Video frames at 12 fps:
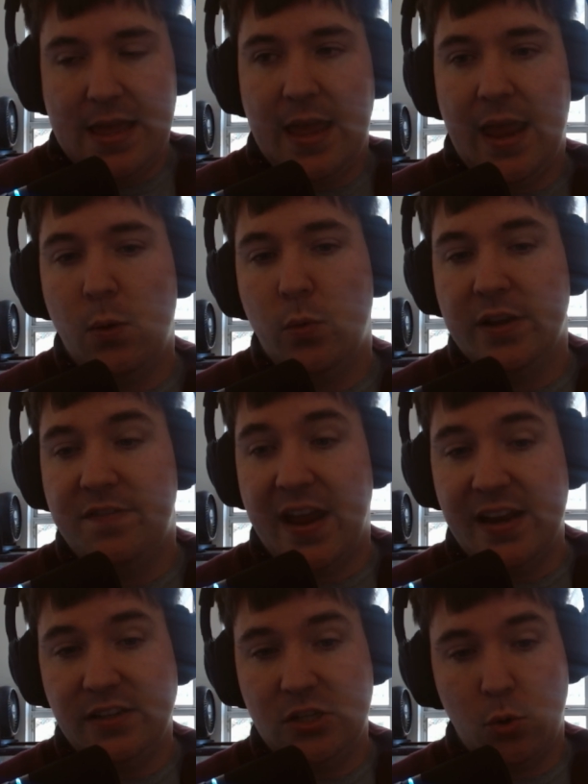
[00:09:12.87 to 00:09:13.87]
And when a
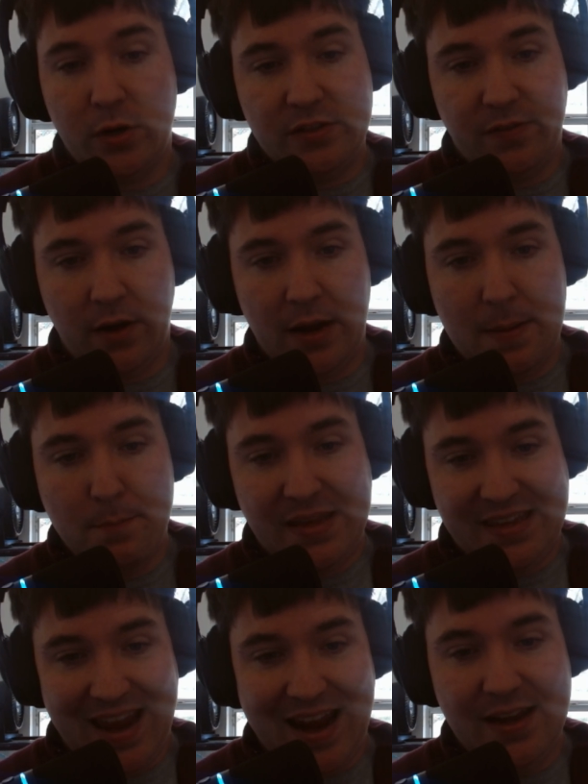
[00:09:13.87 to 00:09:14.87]
fantasy story is very
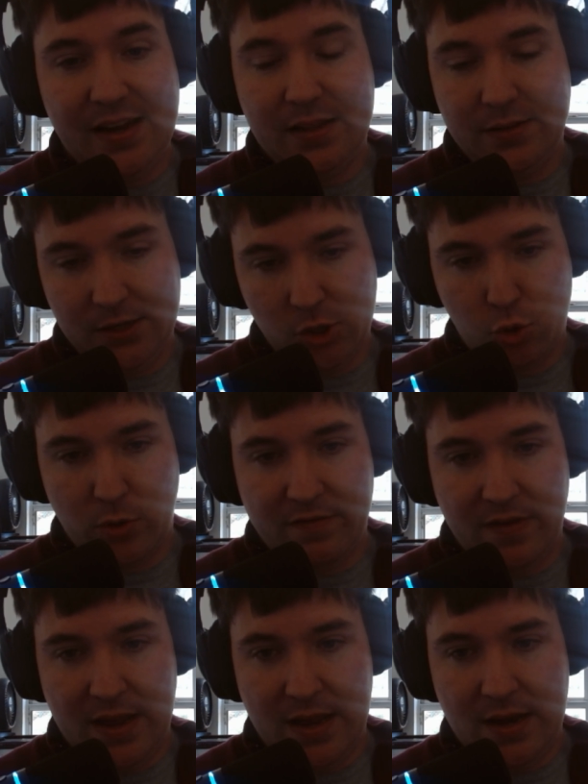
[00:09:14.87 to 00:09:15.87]
mechanically
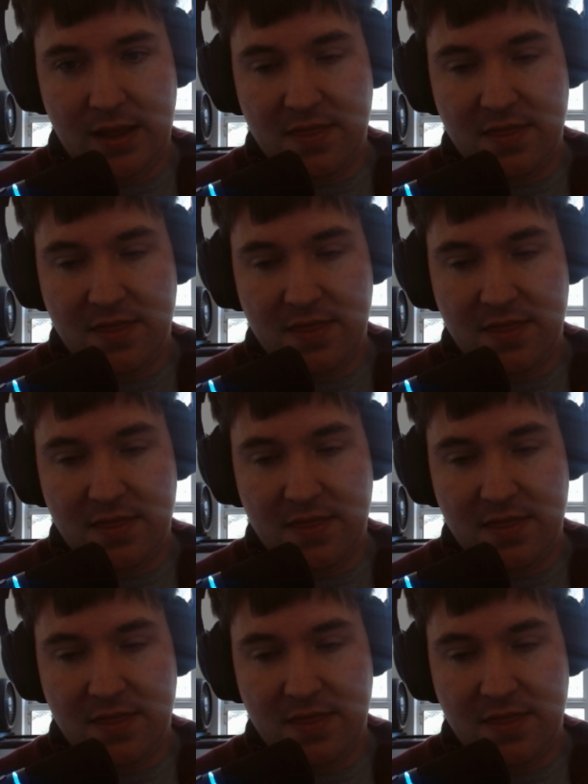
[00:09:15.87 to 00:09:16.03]
driven,